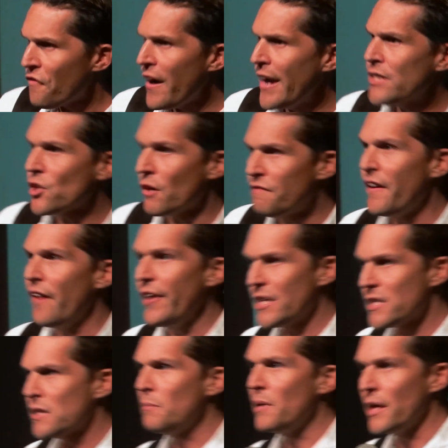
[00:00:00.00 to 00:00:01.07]
friends are very
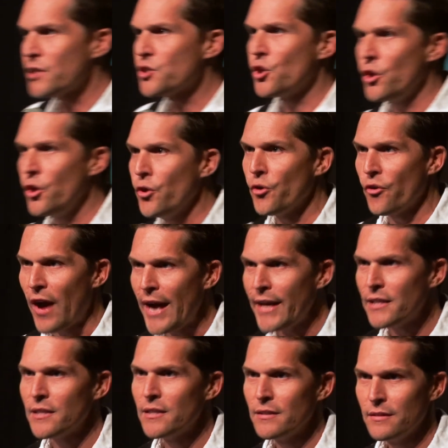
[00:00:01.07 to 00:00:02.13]
similar to you,
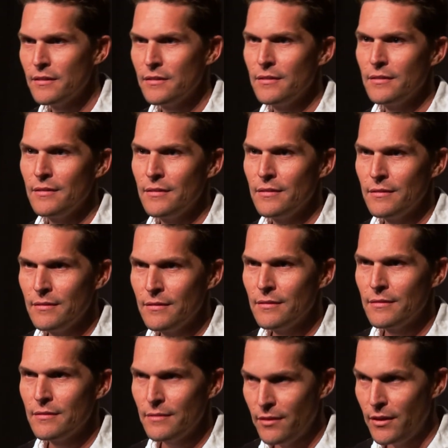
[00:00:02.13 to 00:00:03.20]
right?
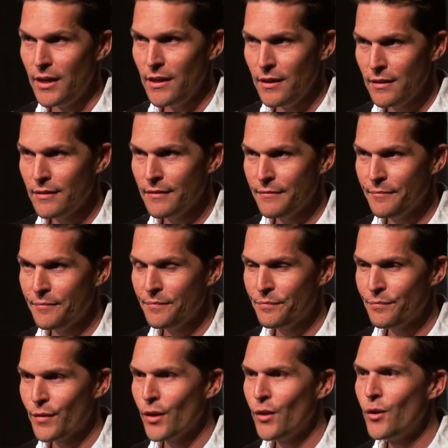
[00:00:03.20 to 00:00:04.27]
Right?
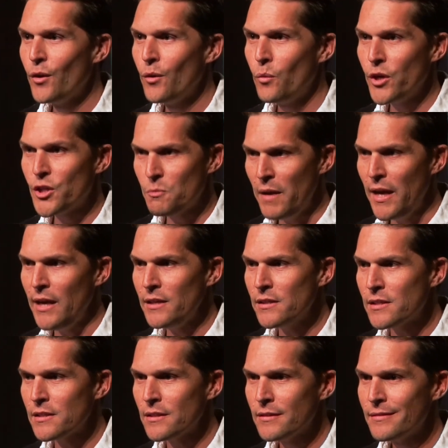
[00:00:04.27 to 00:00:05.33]
Which
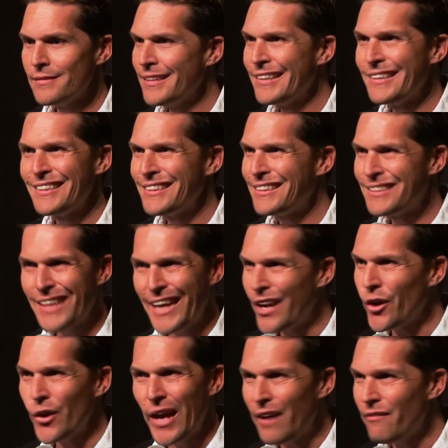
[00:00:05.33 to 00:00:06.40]
means they
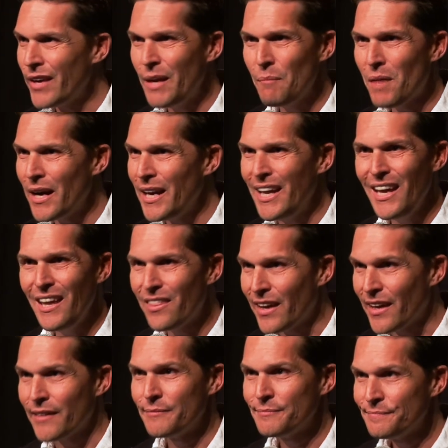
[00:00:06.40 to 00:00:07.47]
don't have any money
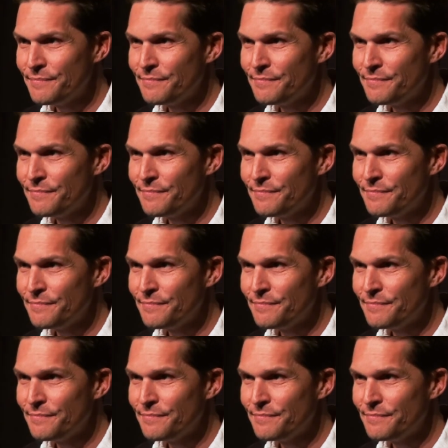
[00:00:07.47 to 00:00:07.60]
either.